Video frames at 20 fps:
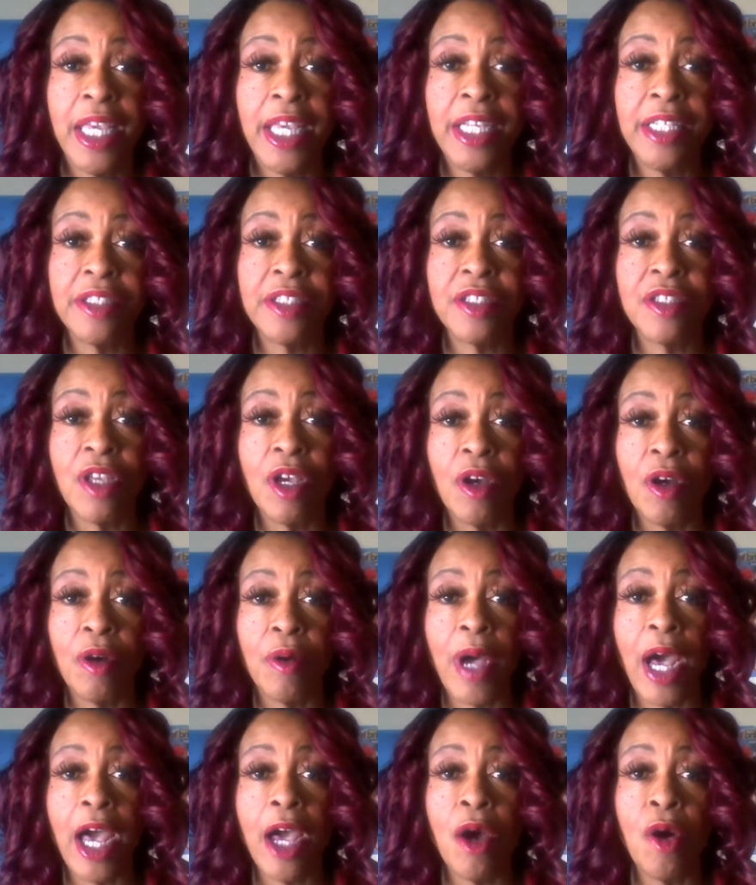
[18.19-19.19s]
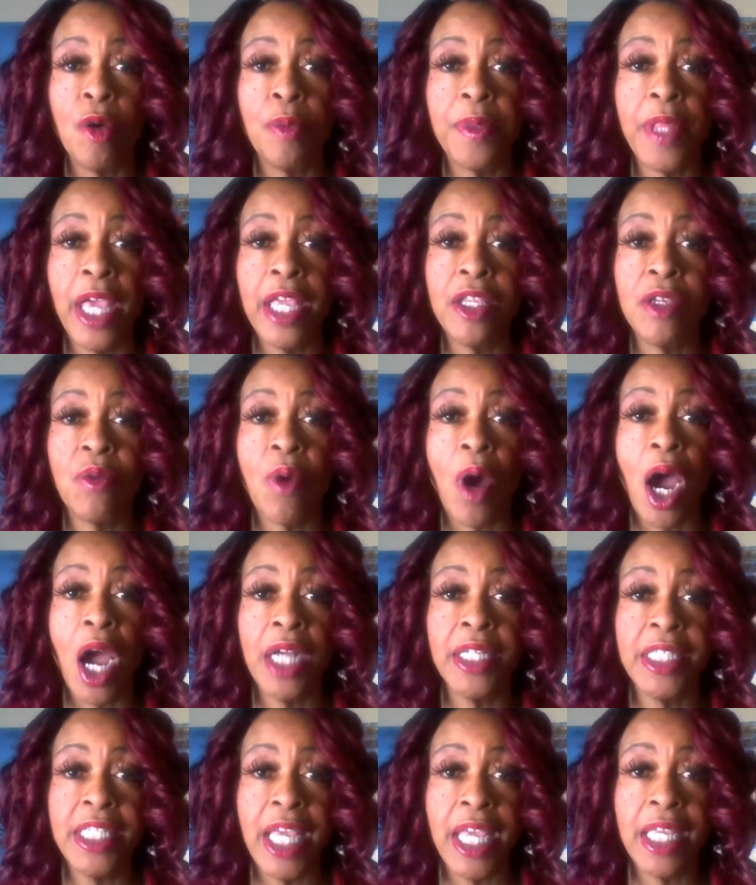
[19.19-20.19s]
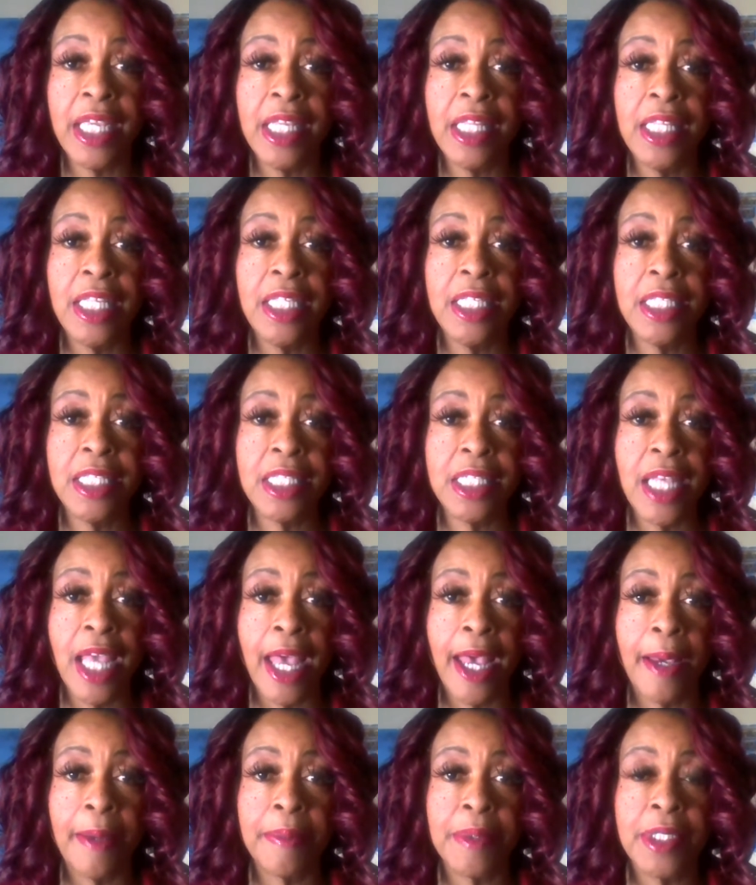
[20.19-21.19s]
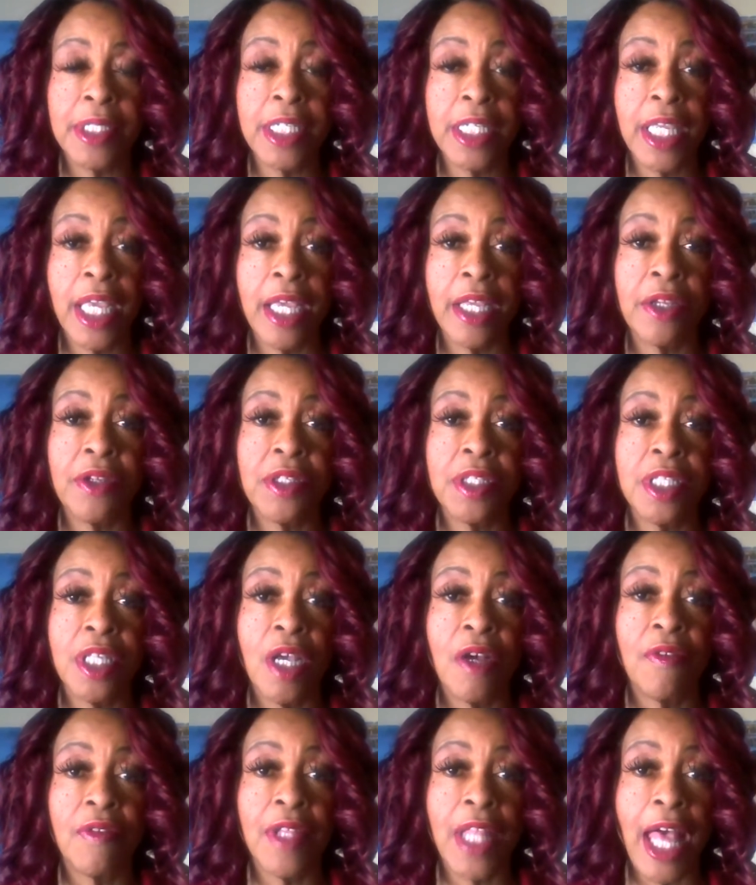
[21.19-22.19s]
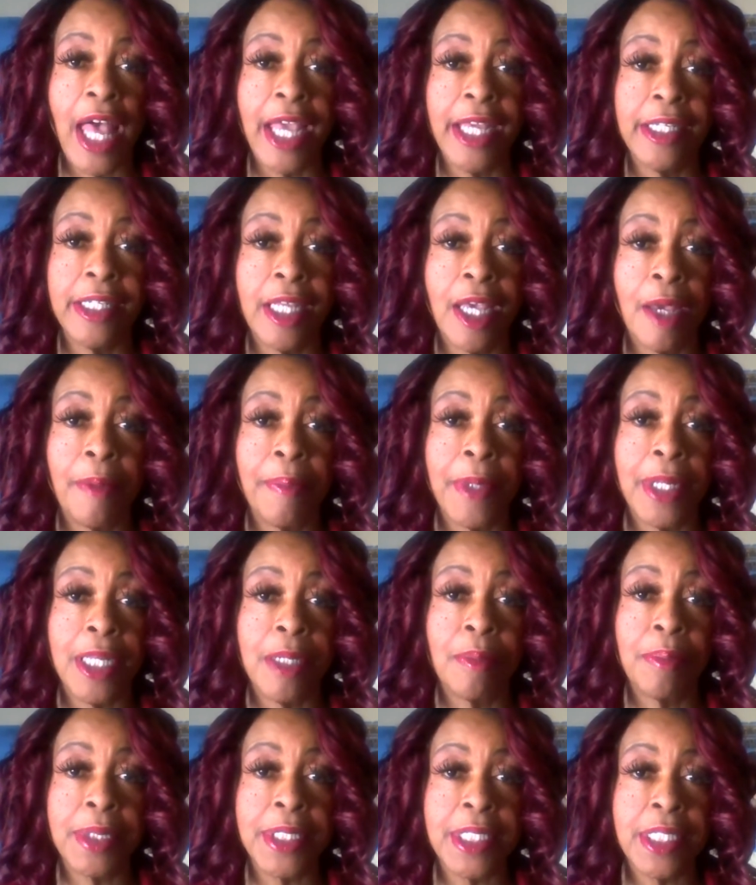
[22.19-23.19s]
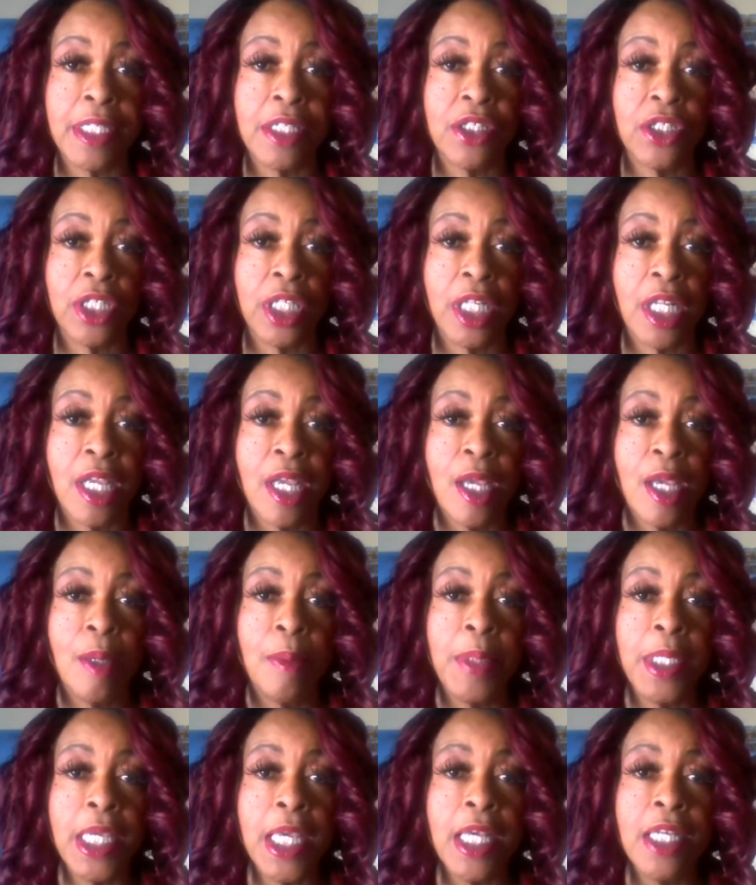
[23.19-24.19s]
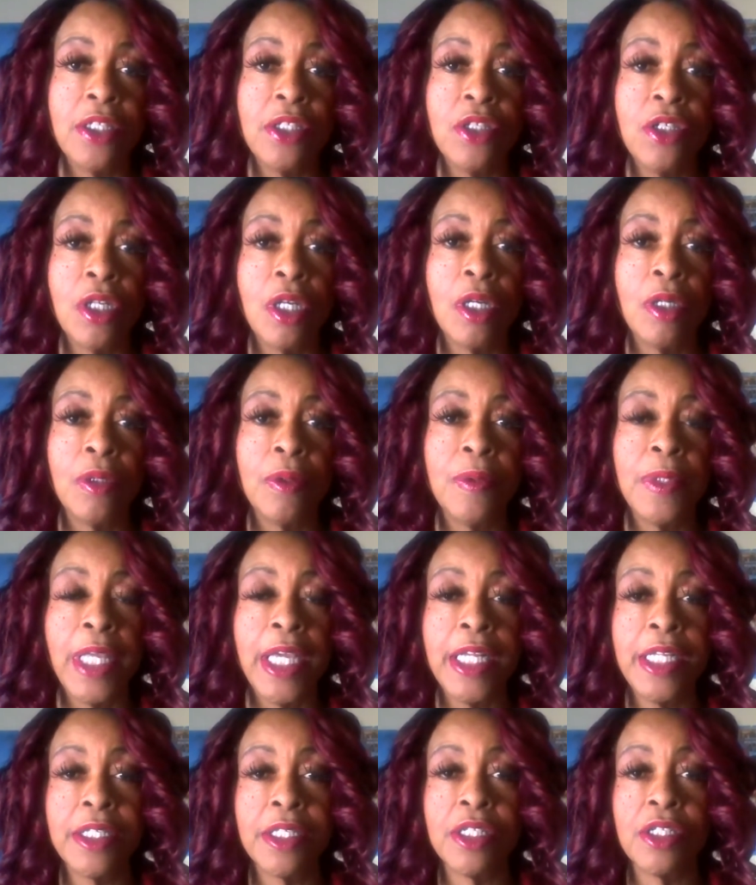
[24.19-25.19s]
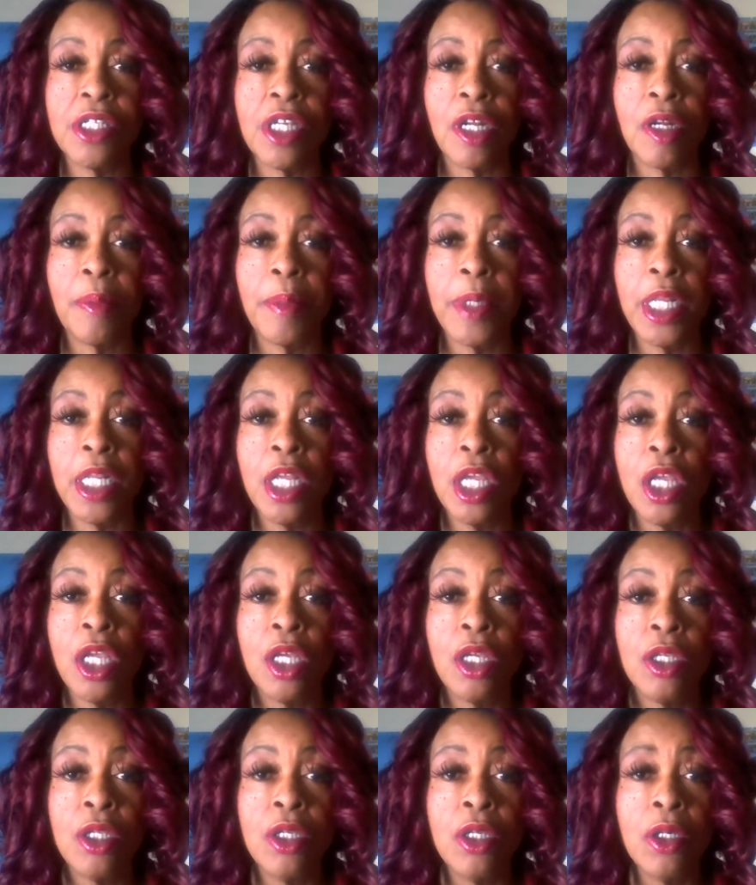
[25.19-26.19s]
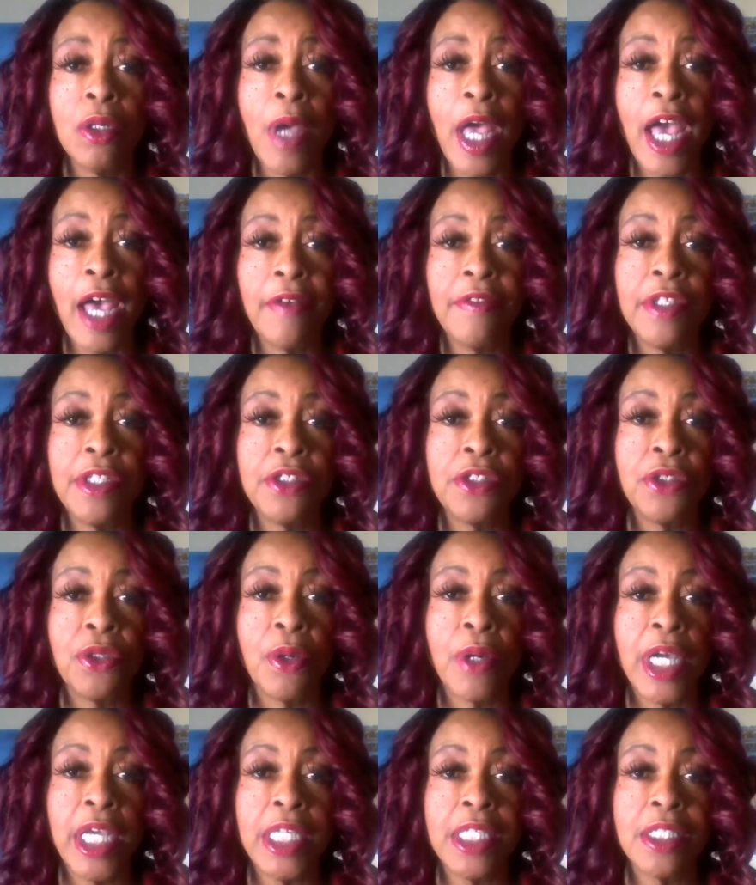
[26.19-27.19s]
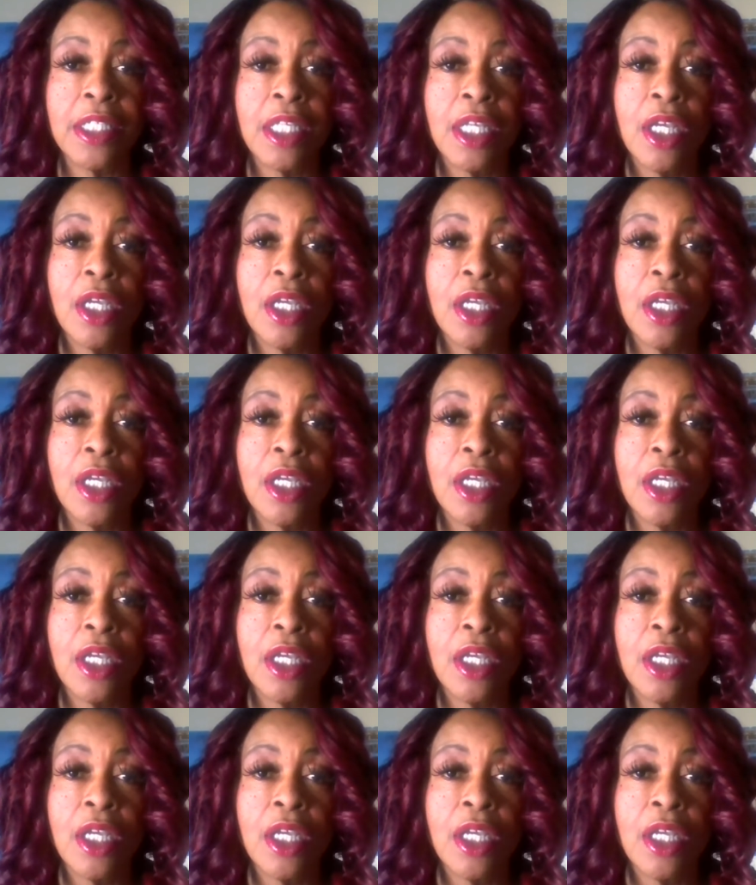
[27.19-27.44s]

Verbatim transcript: And so I hope that you are taking these steps to get yourself lined up and in position. Because you know, ladies and gentlemen, you have the choice.